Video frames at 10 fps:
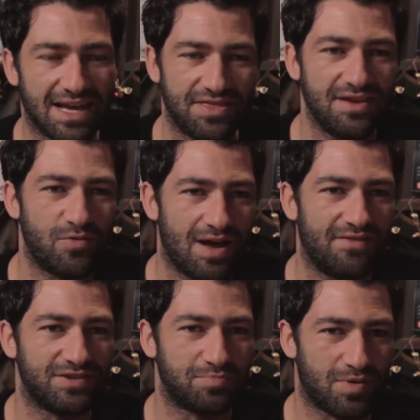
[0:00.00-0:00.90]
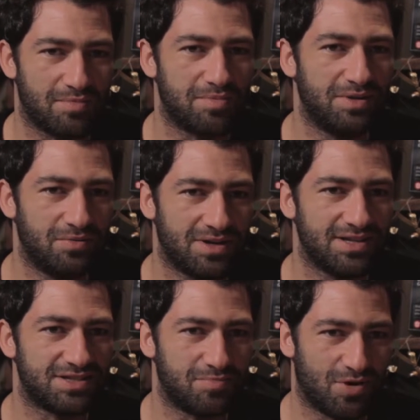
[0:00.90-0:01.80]
like, I think Ralph is probably one of
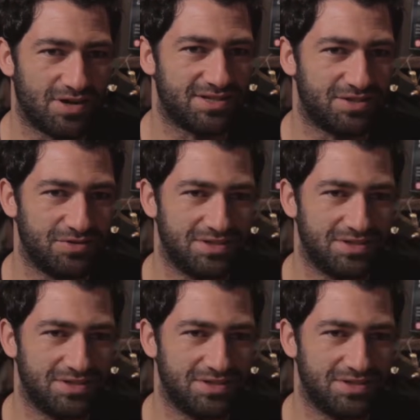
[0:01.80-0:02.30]
the smartest